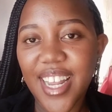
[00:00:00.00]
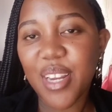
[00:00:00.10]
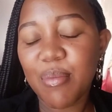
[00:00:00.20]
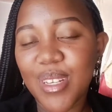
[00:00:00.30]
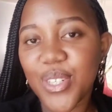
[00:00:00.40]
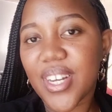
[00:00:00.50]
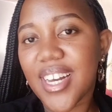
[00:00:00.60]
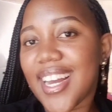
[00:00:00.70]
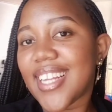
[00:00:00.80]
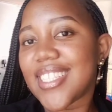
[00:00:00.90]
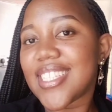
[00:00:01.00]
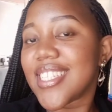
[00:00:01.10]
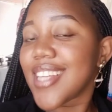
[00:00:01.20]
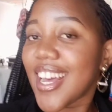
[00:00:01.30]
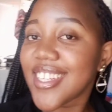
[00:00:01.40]
Nimetoka
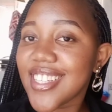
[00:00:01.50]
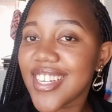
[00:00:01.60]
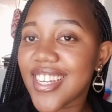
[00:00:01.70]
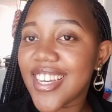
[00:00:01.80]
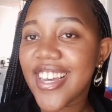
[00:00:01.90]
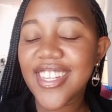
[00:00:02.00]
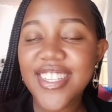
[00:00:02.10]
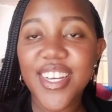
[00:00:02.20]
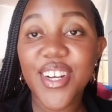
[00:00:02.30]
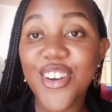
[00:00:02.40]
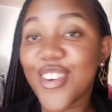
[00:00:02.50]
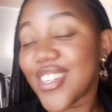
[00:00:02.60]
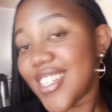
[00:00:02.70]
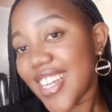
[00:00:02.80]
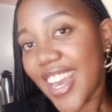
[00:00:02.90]
kanisani. It's a good
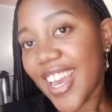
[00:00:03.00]
day.